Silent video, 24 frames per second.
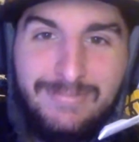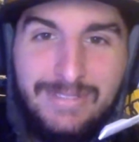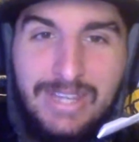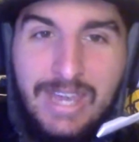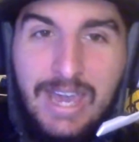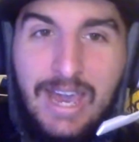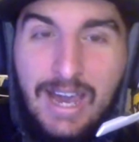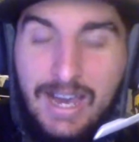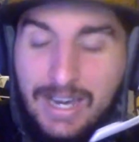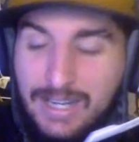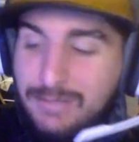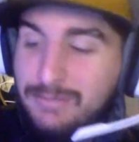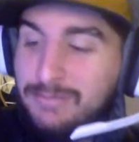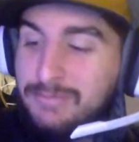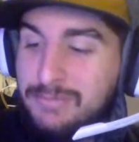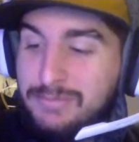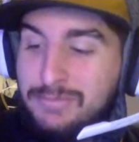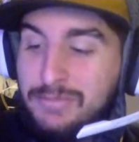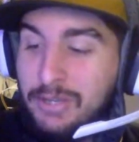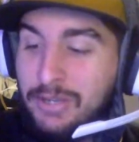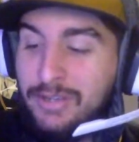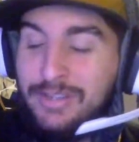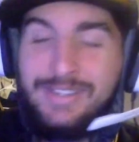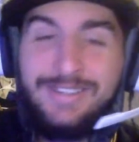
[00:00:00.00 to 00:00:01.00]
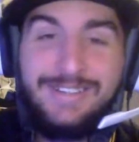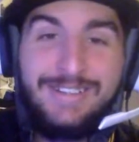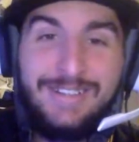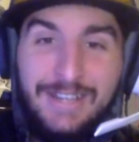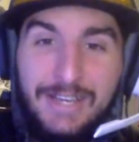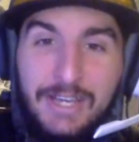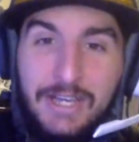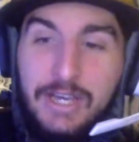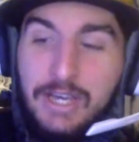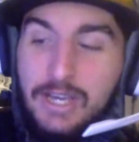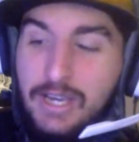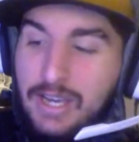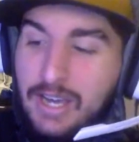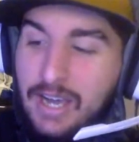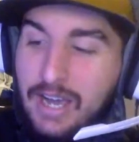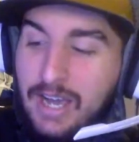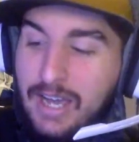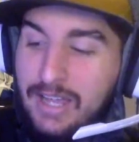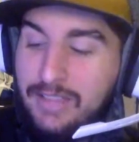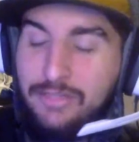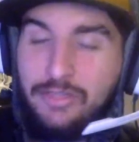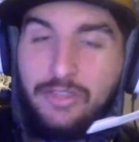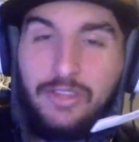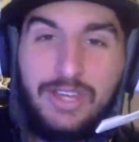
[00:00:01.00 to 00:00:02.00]
Yeah.
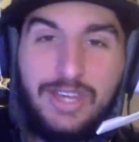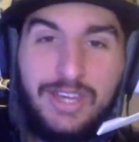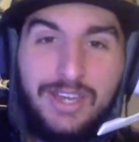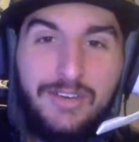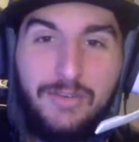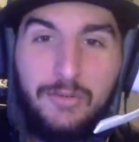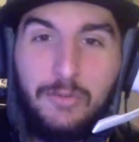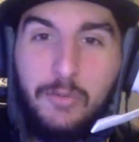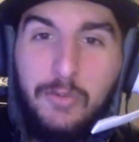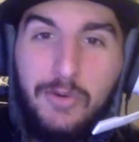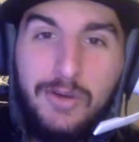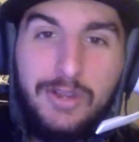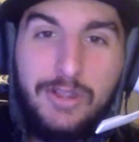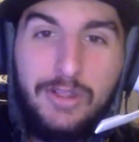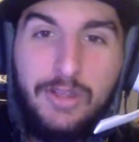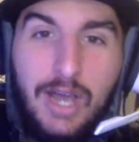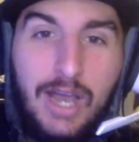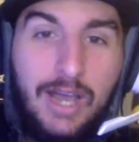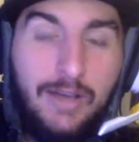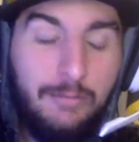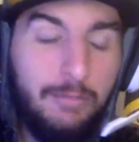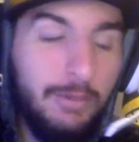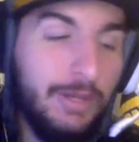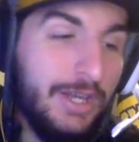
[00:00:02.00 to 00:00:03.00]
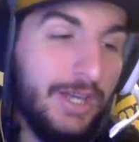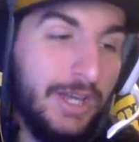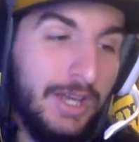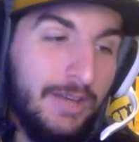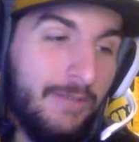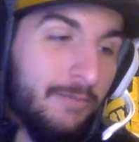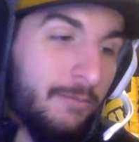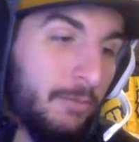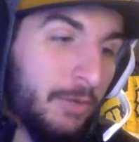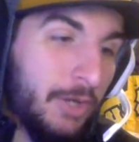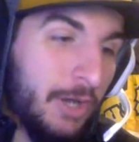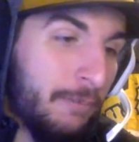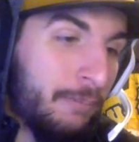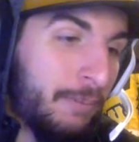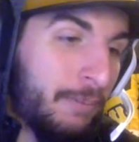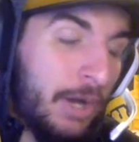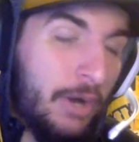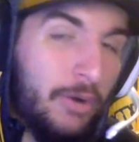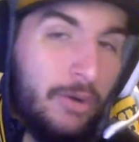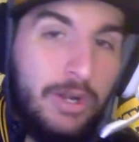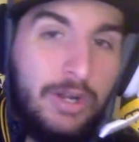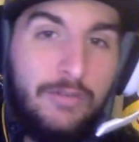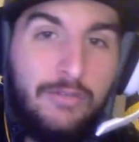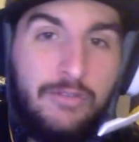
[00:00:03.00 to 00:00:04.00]
I think I've been a
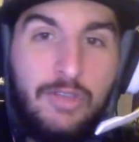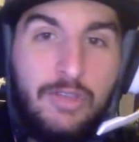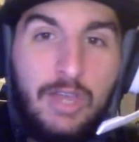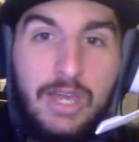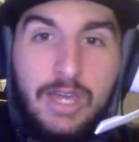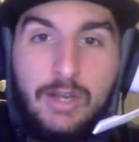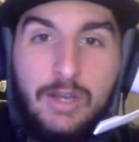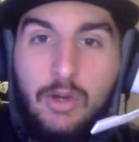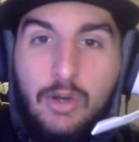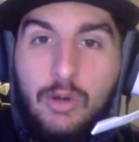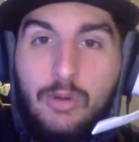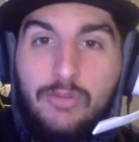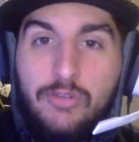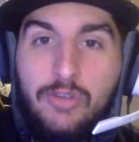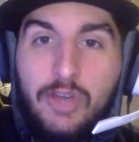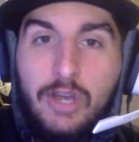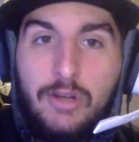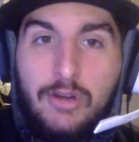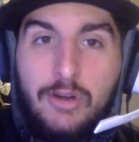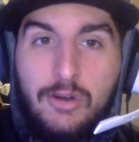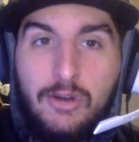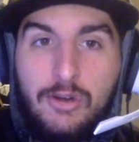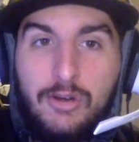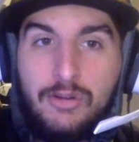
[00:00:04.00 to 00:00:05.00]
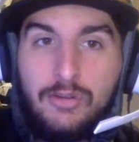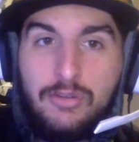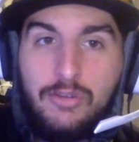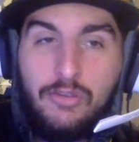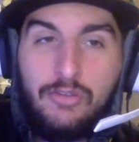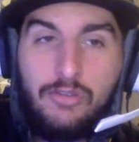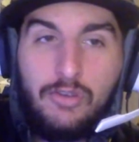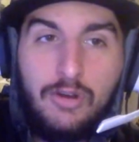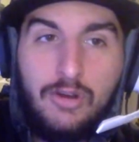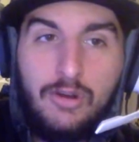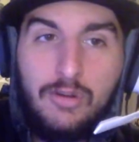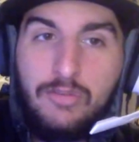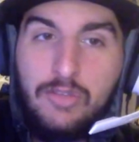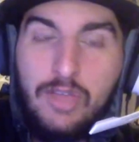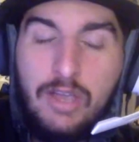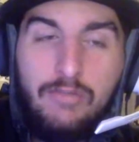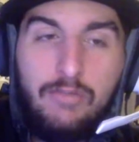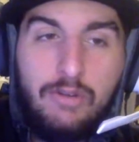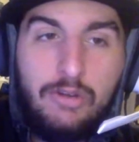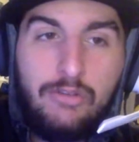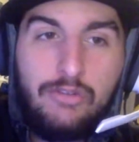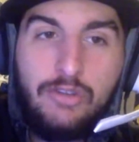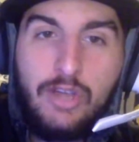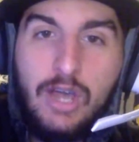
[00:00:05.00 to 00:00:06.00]
component of saying Cole Tucker deserves
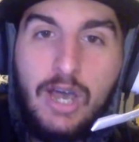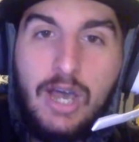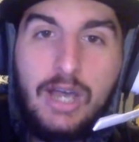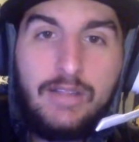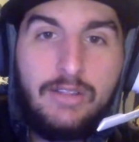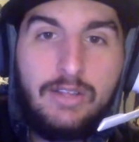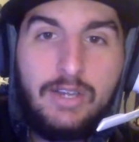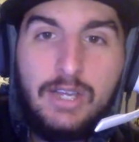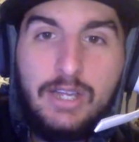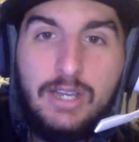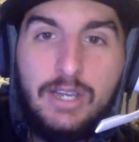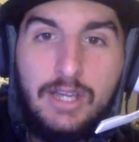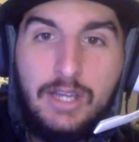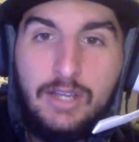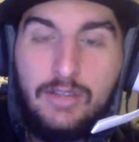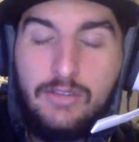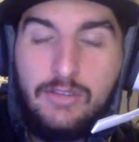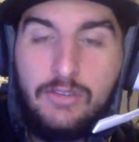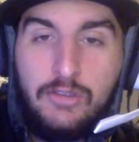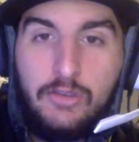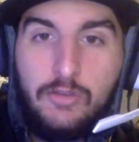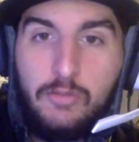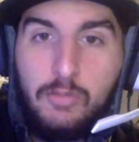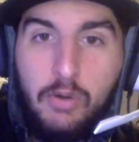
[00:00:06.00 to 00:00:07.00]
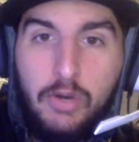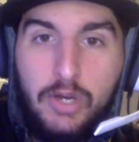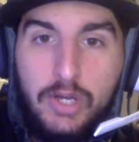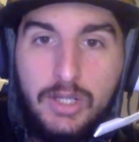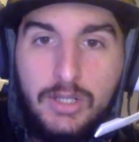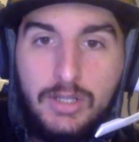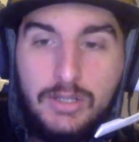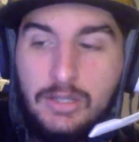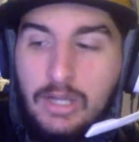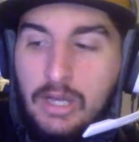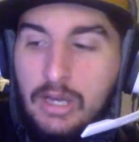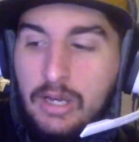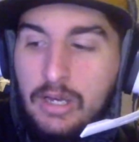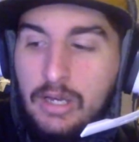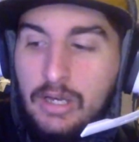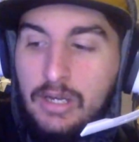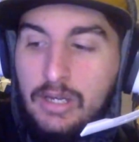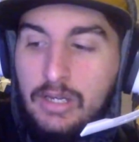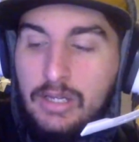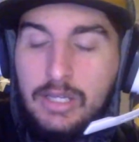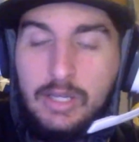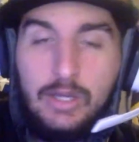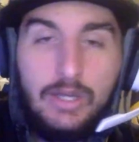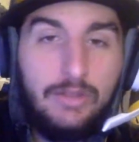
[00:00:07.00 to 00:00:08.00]
every shot that he needs at this point.
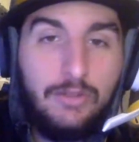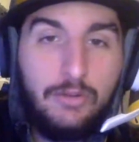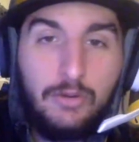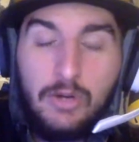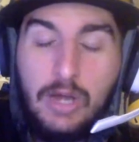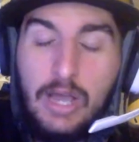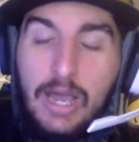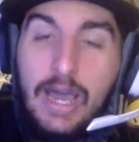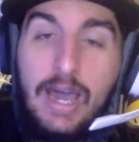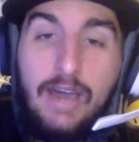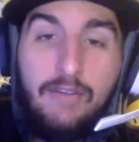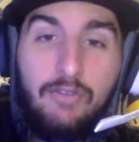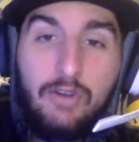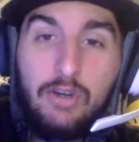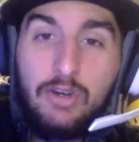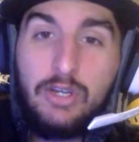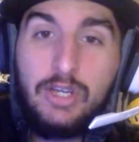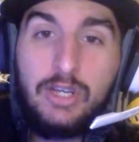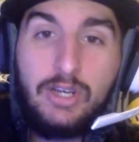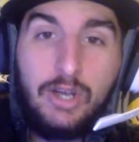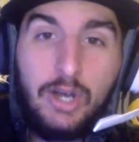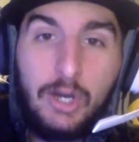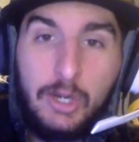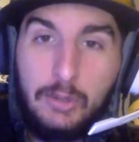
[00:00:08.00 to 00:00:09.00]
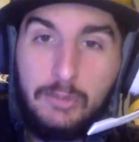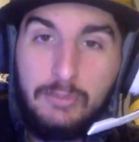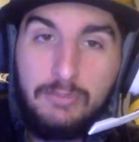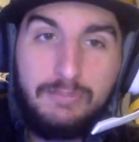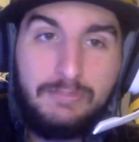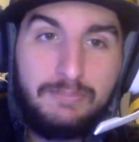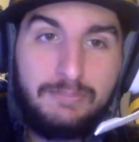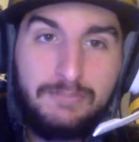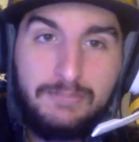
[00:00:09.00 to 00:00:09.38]
You either have it or you don't.